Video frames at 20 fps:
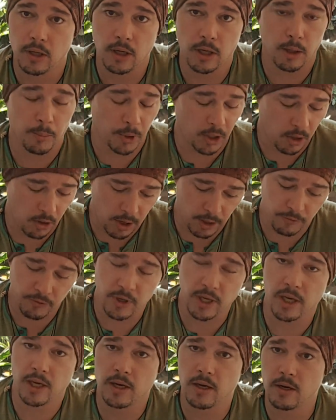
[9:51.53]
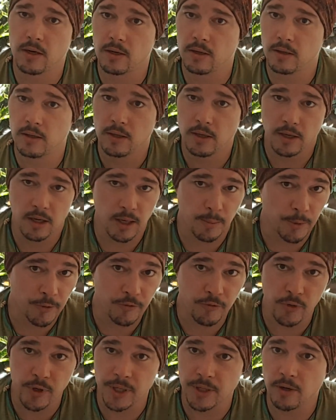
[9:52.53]
I'm a lifeguard, I'm a
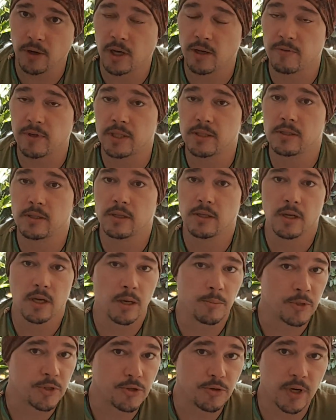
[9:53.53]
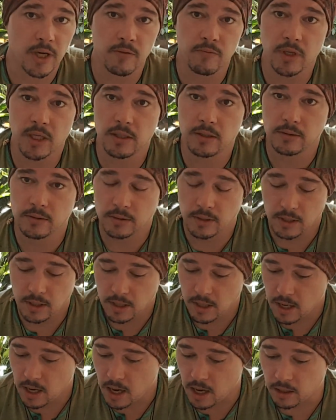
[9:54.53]
freediver, I'm a traveller,
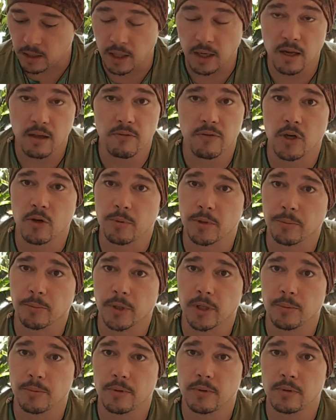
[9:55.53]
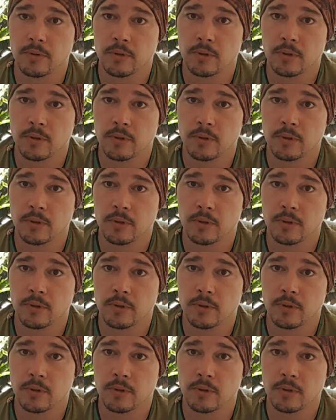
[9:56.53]
and I love helping people.